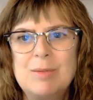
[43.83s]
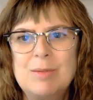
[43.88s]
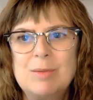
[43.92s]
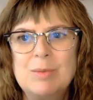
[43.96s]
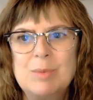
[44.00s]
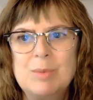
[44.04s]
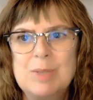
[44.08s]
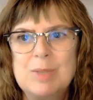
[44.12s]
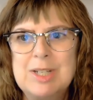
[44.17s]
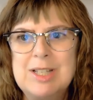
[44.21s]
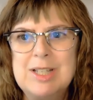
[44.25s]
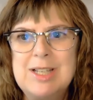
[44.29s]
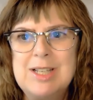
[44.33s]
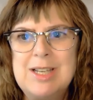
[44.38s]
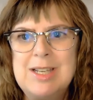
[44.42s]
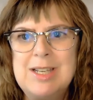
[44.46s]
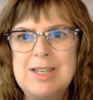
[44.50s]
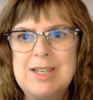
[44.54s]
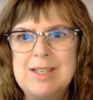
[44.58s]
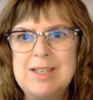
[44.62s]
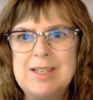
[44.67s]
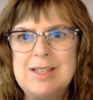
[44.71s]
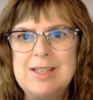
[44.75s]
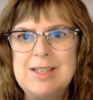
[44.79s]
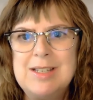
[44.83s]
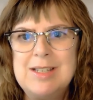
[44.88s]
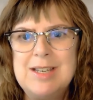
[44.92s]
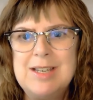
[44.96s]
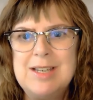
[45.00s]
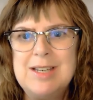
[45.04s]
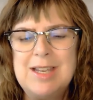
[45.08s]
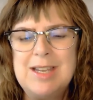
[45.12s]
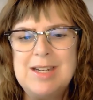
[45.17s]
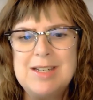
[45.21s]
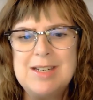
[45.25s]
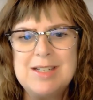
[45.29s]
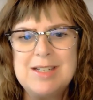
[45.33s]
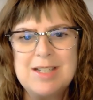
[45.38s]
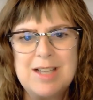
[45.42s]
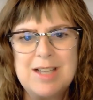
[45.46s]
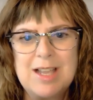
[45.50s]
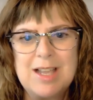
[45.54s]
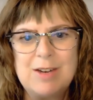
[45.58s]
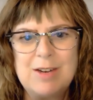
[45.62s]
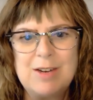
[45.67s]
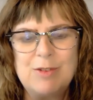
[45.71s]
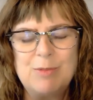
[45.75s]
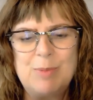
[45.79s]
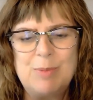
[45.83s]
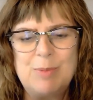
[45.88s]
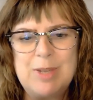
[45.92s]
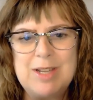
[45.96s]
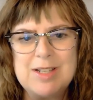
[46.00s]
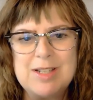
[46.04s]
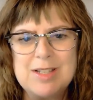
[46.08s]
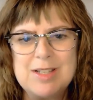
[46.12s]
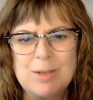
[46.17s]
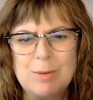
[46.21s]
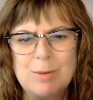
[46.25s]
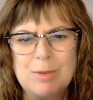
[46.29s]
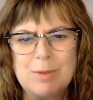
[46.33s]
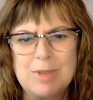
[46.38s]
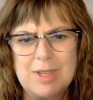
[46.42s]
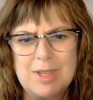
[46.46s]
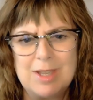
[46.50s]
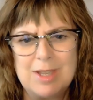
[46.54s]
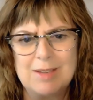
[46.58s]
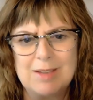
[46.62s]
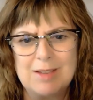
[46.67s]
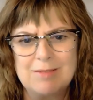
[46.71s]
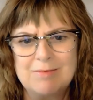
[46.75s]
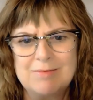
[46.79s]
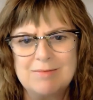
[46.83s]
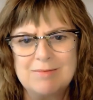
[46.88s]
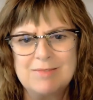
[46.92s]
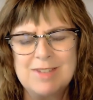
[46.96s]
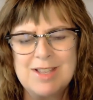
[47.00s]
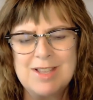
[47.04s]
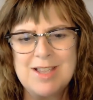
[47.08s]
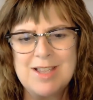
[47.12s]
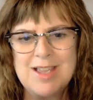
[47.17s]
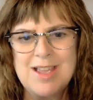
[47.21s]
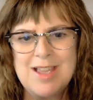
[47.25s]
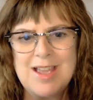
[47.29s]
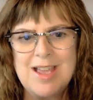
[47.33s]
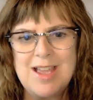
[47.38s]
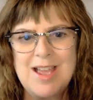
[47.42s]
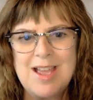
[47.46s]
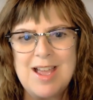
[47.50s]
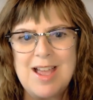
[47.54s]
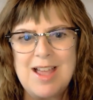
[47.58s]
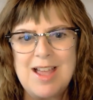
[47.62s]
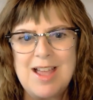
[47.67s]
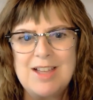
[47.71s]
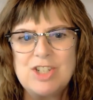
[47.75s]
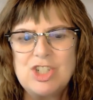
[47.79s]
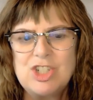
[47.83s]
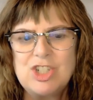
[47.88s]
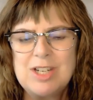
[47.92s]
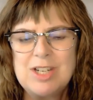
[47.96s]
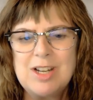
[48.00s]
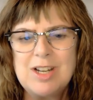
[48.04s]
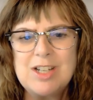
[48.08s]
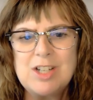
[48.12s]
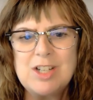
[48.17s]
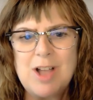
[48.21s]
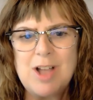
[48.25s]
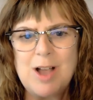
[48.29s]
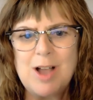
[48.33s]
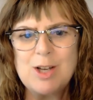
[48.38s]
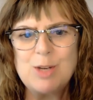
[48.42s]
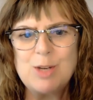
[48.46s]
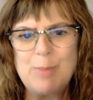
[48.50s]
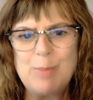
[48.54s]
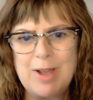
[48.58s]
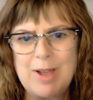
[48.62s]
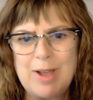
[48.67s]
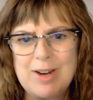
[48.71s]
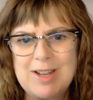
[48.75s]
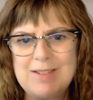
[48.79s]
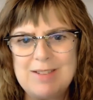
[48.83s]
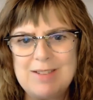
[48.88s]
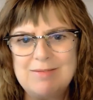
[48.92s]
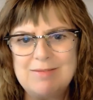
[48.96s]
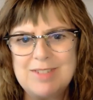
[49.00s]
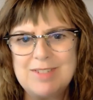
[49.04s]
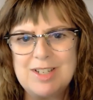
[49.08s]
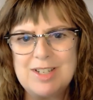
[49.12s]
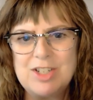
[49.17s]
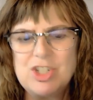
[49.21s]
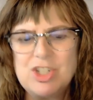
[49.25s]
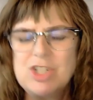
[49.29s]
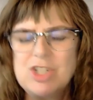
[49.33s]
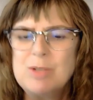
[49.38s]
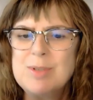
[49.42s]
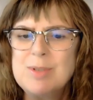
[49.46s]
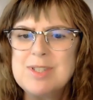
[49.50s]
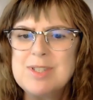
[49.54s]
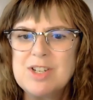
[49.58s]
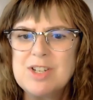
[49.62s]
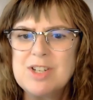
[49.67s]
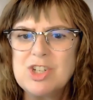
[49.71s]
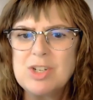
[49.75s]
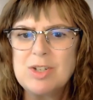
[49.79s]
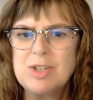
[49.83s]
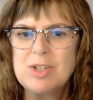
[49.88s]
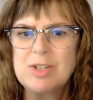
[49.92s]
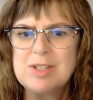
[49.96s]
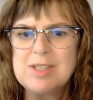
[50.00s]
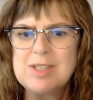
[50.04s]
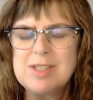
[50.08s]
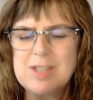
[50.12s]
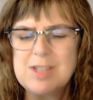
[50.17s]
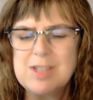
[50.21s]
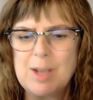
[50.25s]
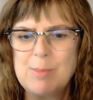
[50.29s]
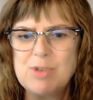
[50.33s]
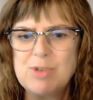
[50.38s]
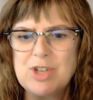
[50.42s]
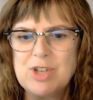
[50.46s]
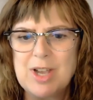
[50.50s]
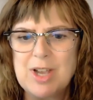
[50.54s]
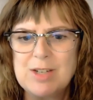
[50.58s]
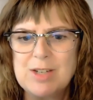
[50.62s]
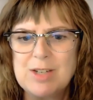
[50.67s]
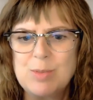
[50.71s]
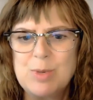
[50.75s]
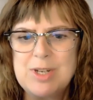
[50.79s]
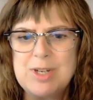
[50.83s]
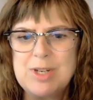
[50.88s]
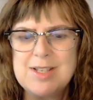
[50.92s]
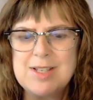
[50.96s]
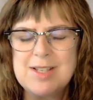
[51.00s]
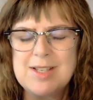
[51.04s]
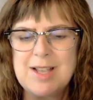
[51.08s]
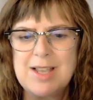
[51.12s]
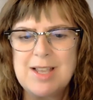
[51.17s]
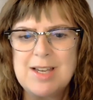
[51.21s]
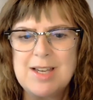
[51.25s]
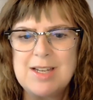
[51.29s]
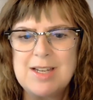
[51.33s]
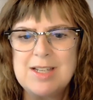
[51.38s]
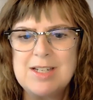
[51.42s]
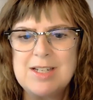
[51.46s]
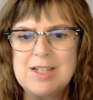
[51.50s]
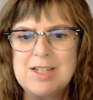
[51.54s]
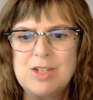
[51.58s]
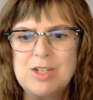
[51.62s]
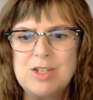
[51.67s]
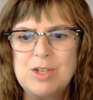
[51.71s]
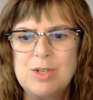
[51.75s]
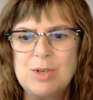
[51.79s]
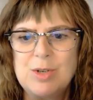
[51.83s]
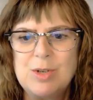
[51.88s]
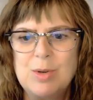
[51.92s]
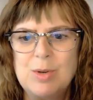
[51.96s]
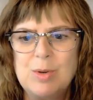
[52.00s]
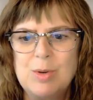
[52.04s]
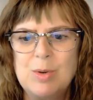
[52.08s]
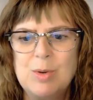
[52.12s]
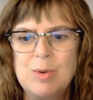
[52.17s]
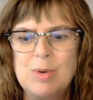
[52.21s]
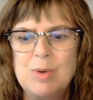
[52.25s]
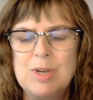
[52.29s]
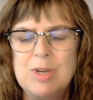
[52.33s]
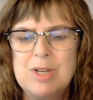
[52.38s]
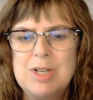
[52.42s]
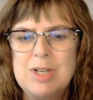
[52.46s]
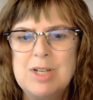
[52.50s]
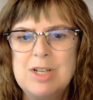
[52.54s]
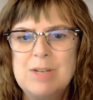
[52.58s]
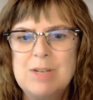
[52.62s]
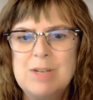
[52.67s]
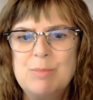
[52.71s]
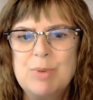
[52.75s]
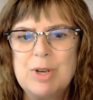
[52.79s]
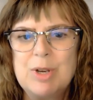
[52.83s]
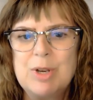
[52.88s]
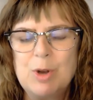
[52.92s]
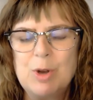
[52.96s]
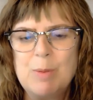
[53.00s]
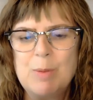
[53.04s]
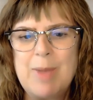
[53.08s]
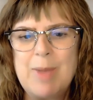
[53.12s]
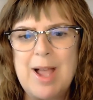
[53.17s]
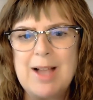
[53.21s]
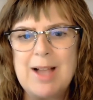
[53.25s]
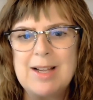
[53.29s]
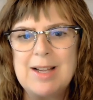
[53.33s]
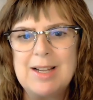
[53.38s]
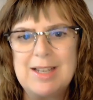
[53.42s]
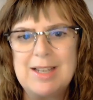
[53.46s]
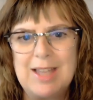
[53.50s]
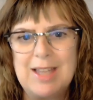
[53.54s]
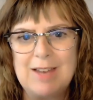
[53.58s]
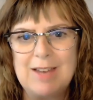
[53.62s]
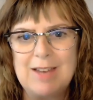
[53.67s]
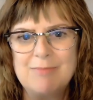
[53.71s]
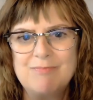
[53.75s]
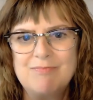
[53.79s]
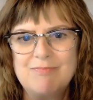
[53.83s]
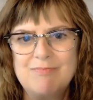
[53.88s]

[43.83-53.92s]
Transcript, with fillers: really needed to kind of be its own thing. She and I talked about it, and she was such a good subject, we decided to bring her back again.